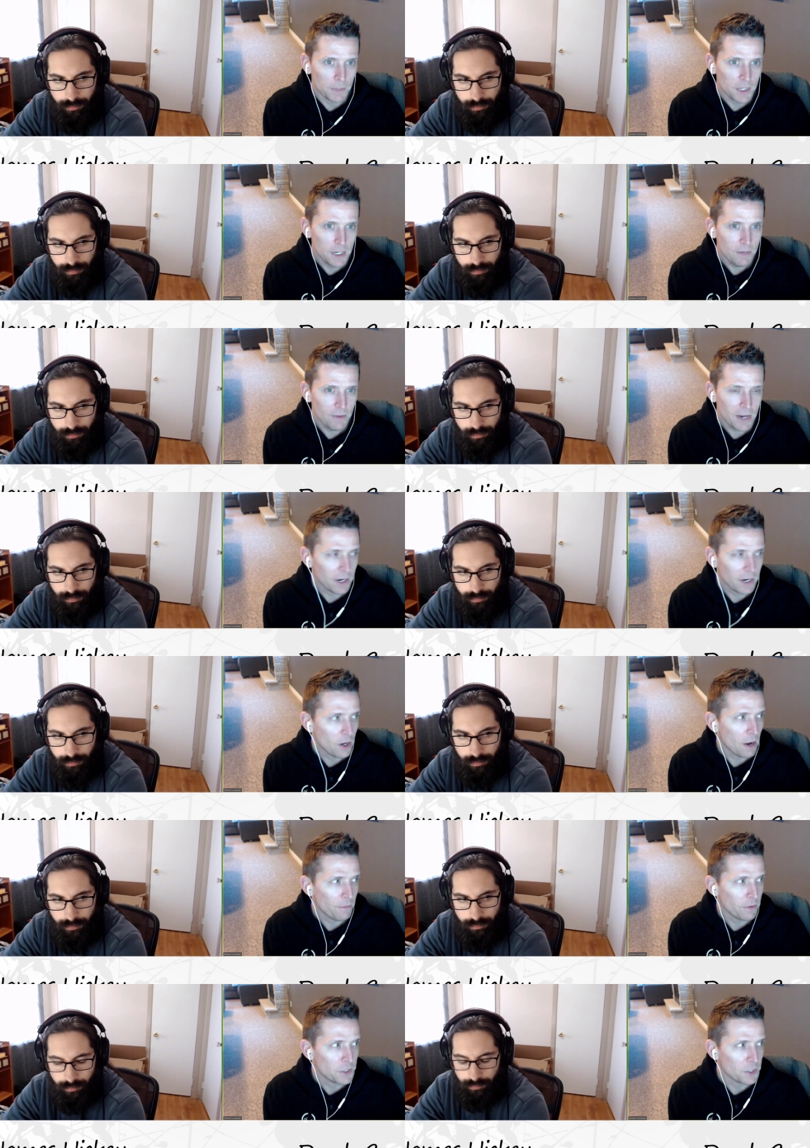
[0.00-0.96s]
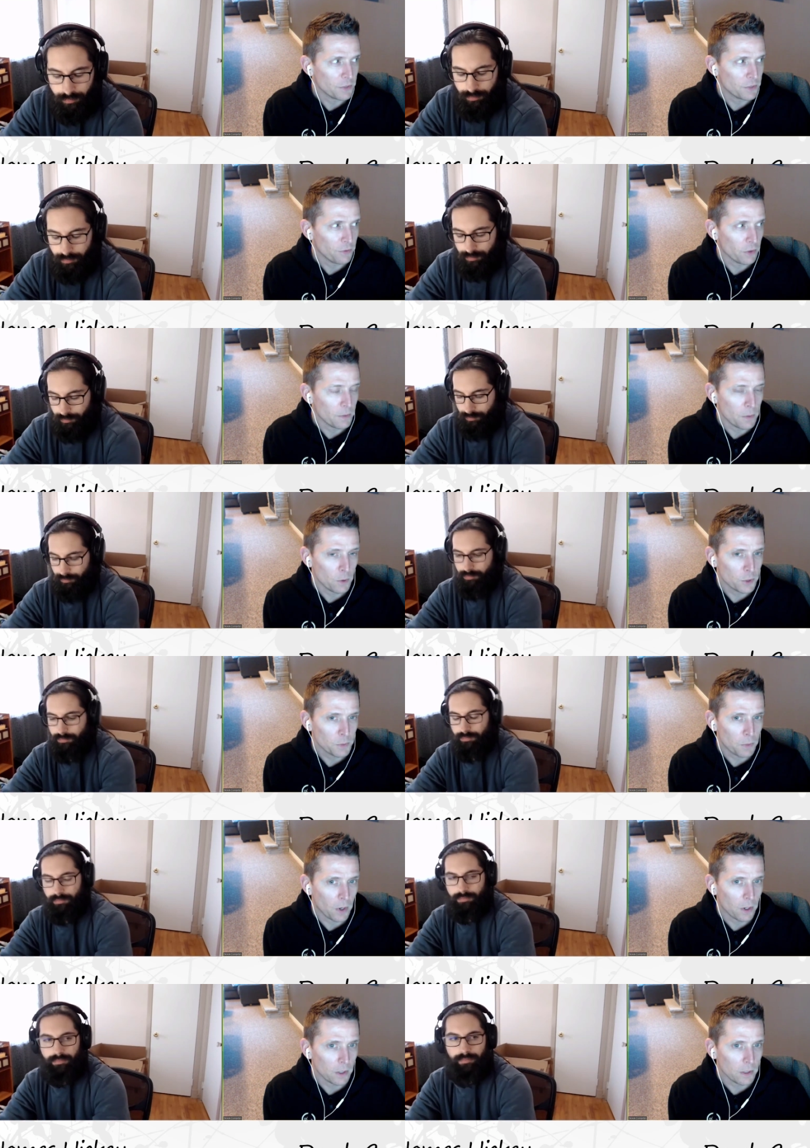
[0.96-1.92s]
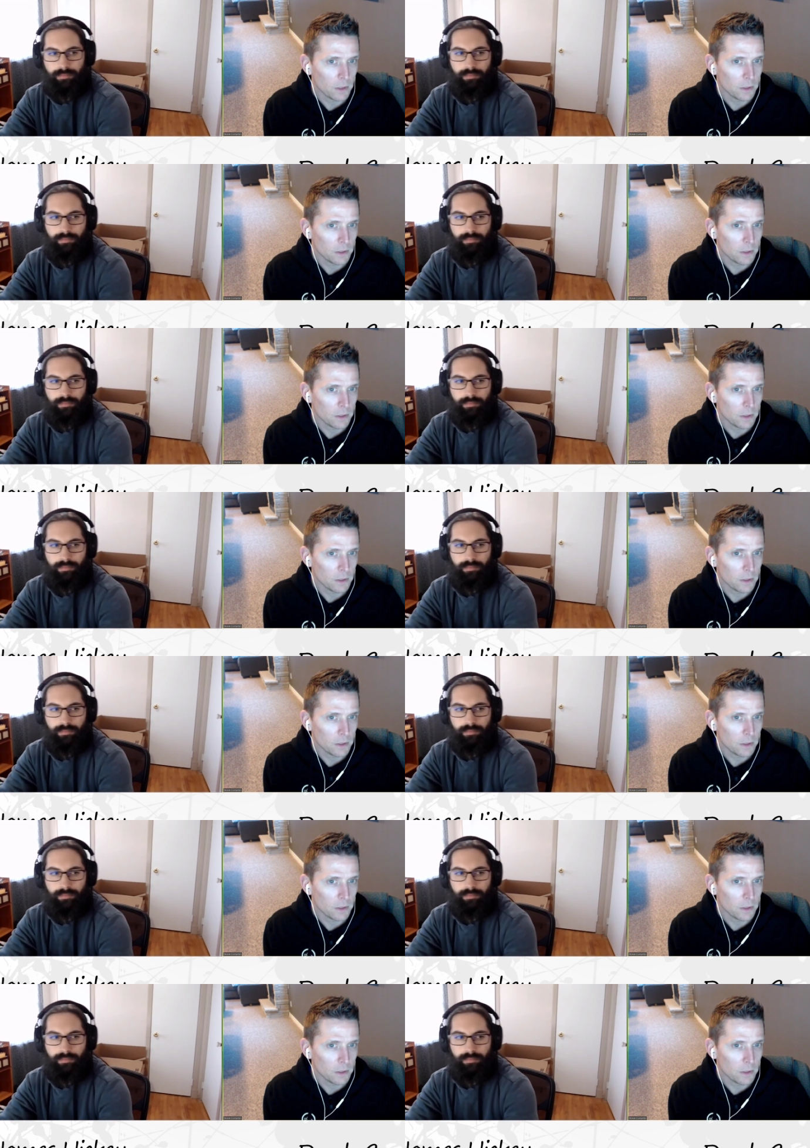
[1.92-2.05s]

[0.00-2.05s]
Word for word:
Speaker 1: even at conferences, for the most part,